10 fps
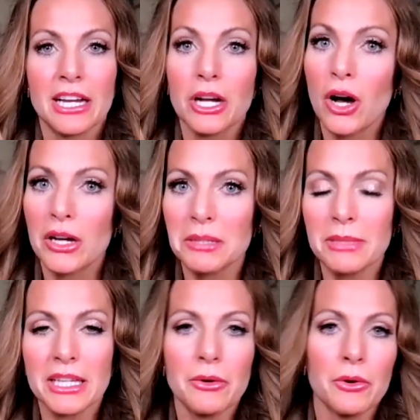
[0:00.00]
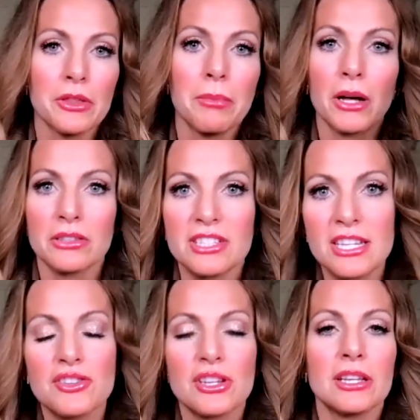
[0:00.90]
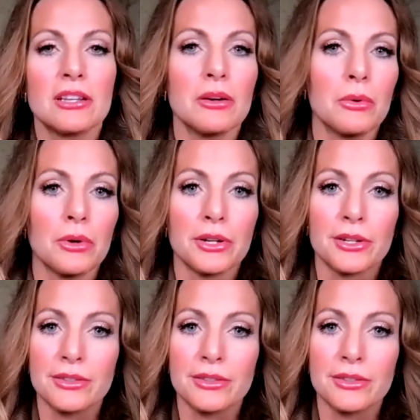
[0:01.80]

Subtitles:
economy or the politician or